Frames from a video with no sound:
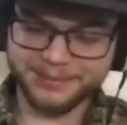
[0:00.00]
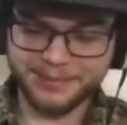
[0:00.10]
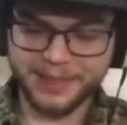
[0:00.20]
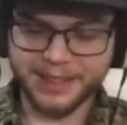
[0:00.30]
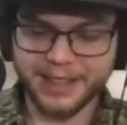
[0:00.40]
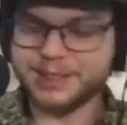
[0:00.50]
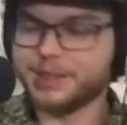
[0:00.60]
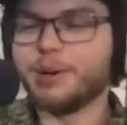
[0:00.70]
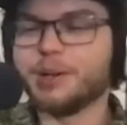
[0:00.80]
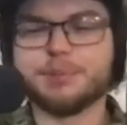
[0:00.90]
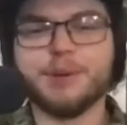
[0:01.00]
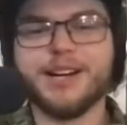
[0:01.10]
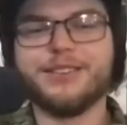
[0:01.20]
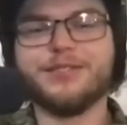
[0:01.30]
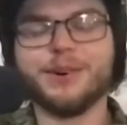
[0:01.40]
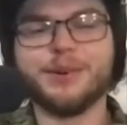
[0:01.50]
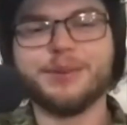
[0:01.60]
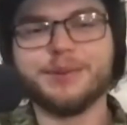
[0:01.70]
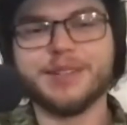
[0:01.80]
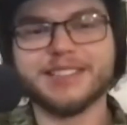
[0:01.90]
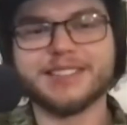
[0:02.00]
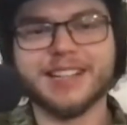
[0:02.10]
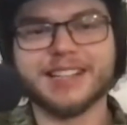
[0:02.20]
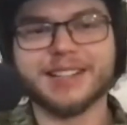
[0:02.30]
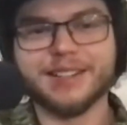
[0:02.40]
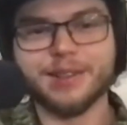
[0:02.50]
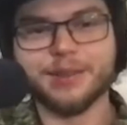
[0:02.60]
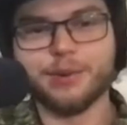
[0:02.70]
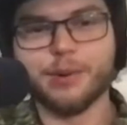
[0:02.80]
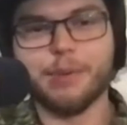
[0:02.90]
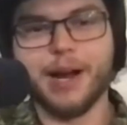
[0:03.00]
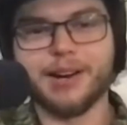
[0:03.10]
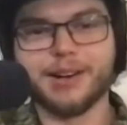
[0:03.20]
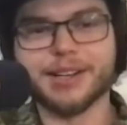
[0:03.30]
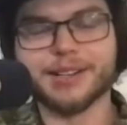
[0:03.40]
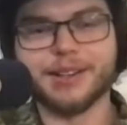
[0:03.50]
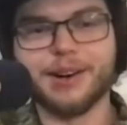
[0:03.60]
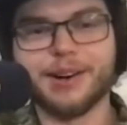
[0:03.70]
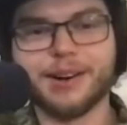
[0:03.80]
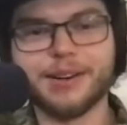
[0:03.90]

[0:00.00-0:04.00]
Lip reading: that's the most painful when it's like repairing a car.